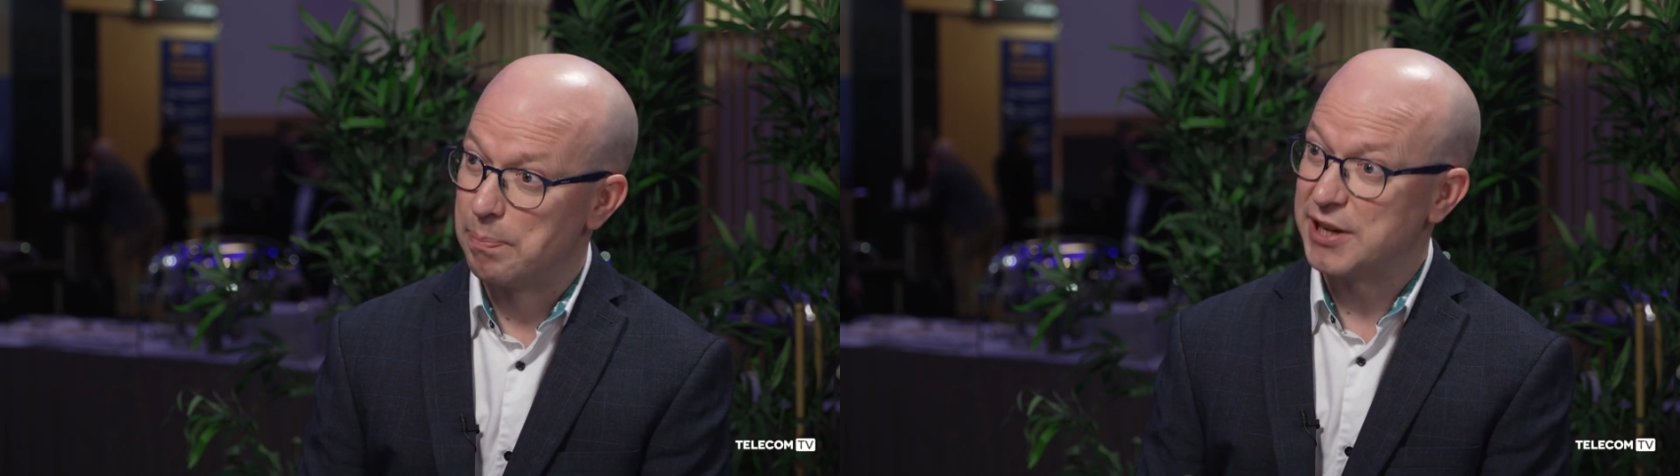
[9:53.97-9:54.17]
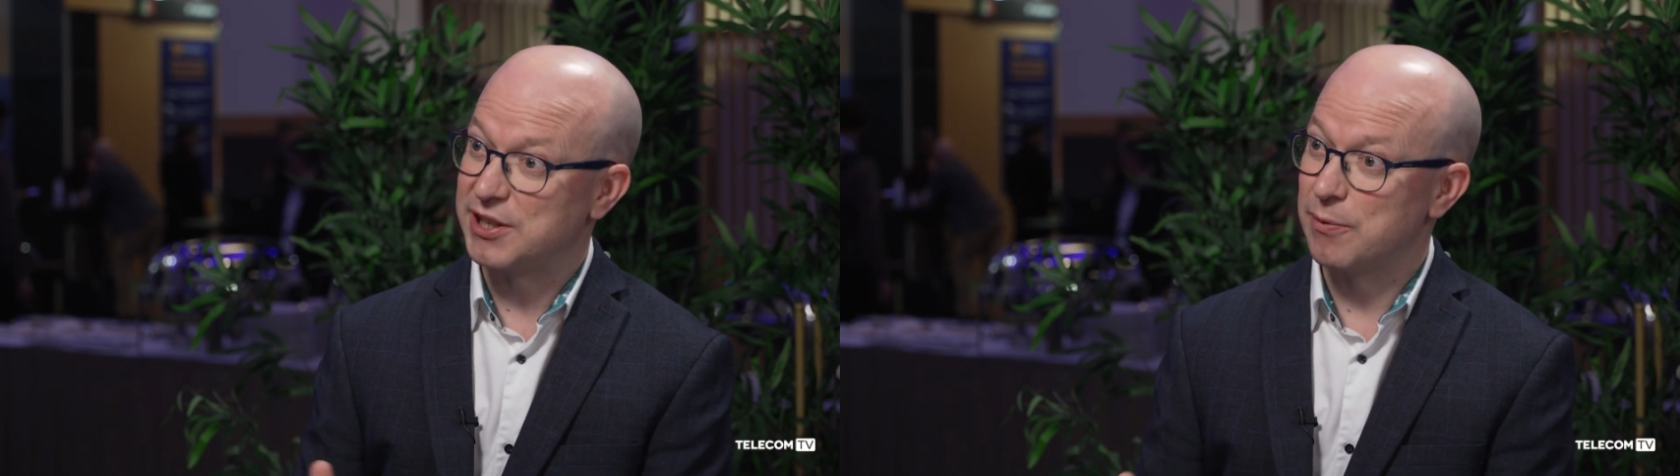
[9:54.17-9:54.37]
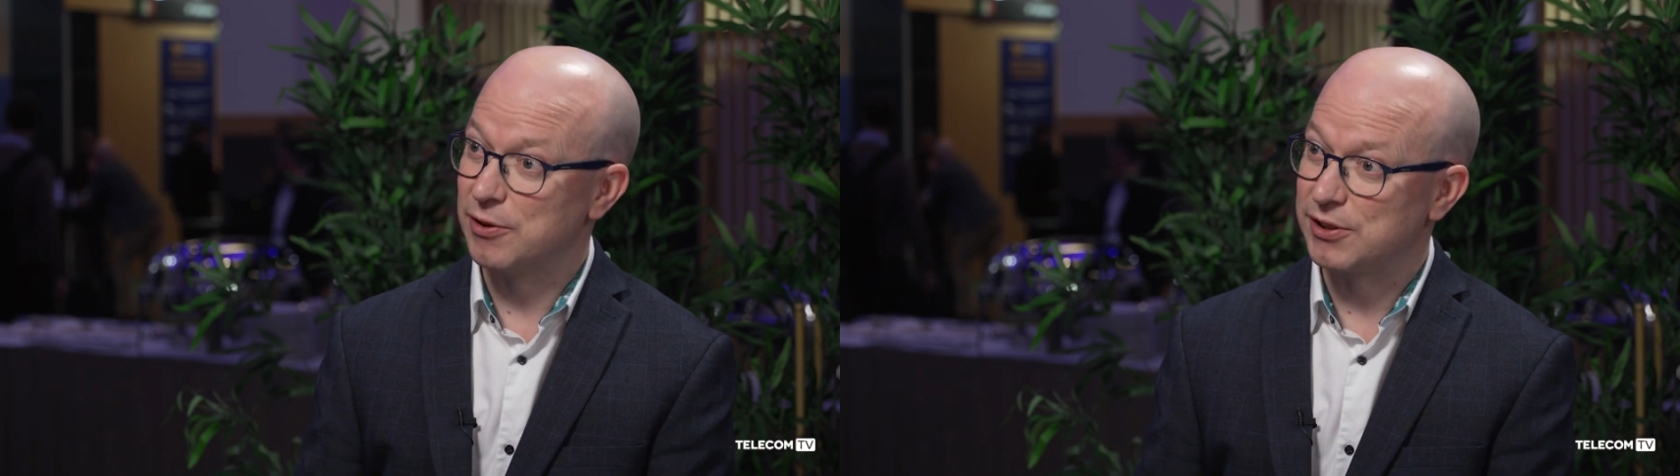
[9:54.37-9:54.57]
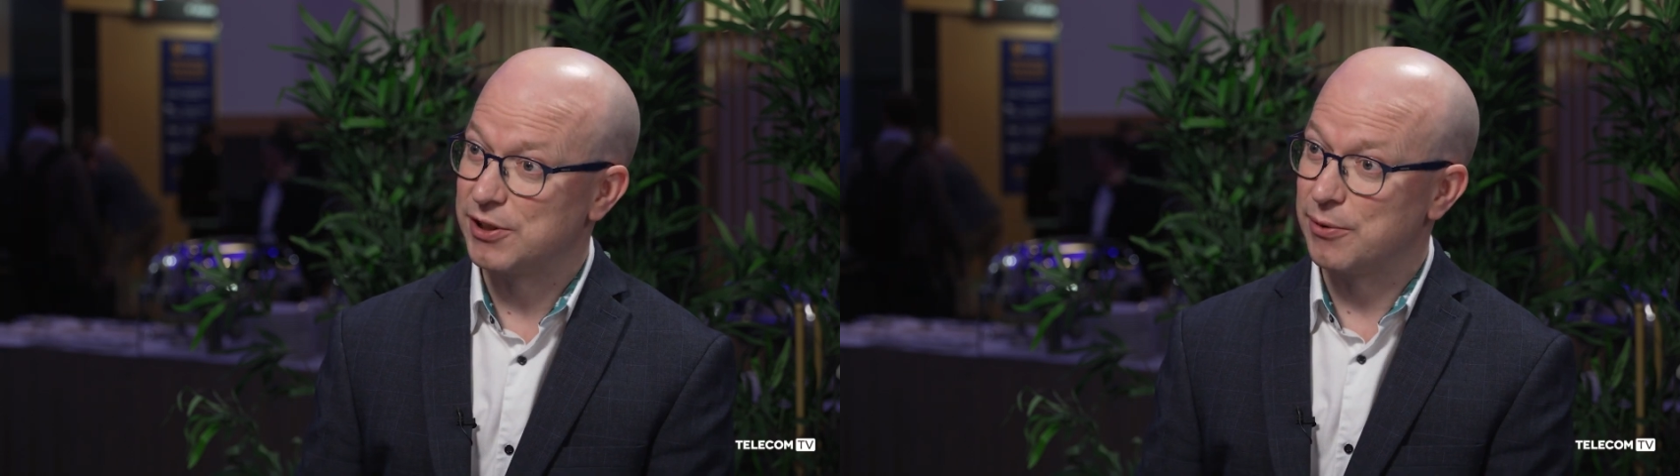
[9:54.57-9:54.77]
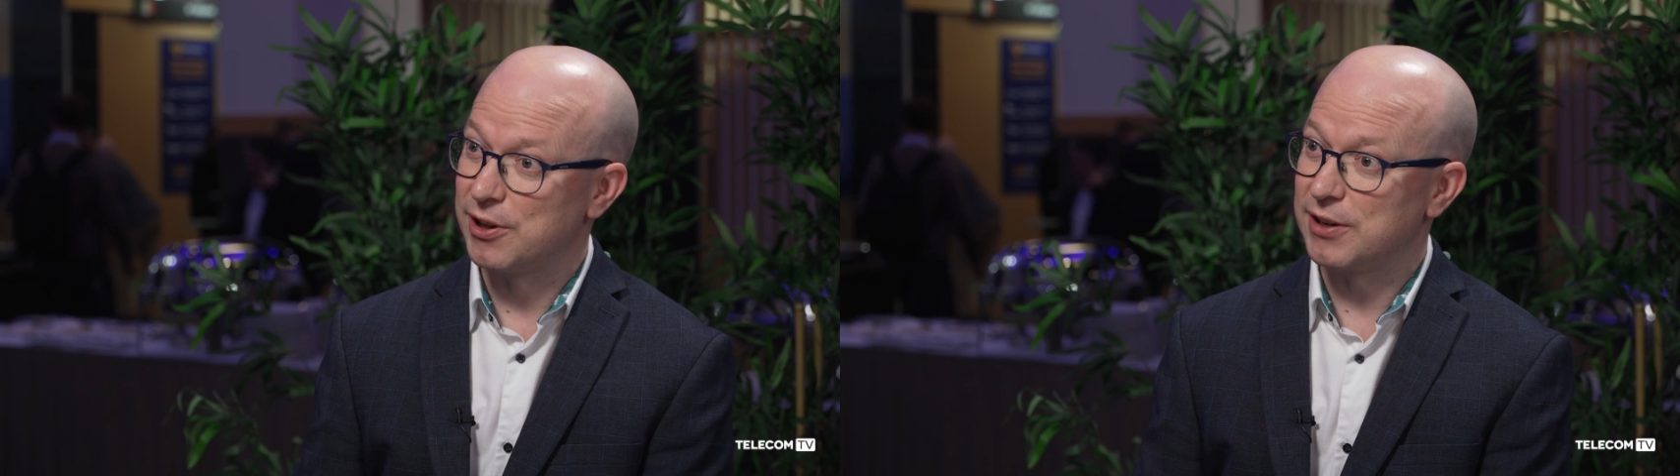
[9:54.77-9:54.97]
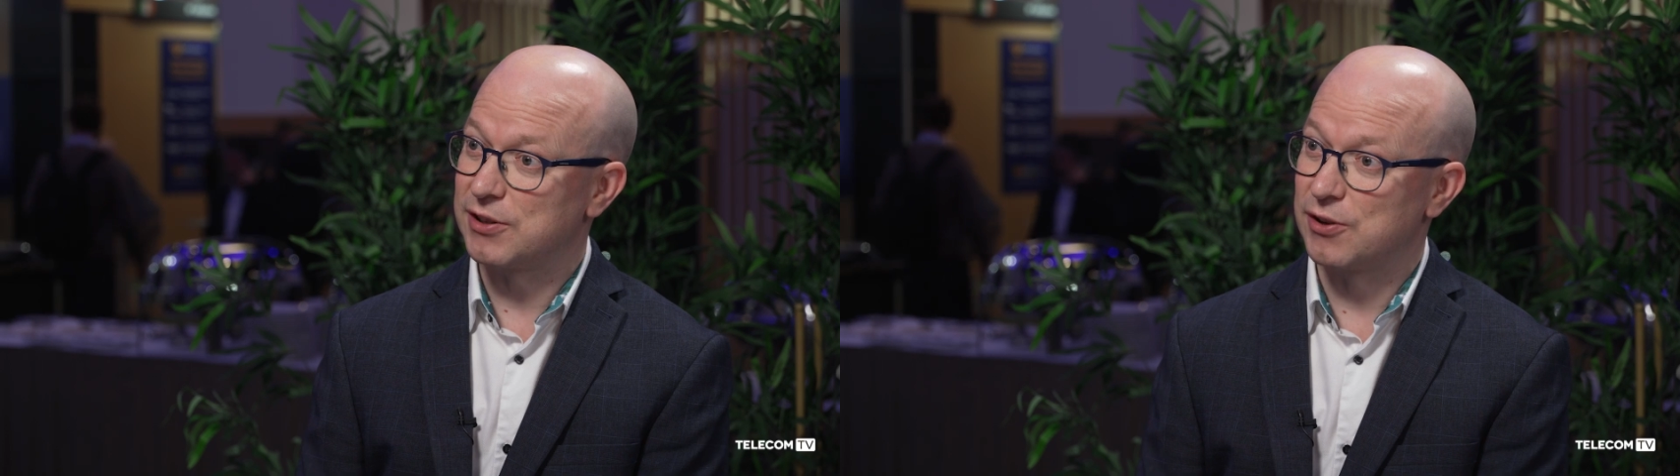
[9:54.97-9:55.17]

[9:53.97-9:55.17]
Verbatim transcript: BT want to do with it,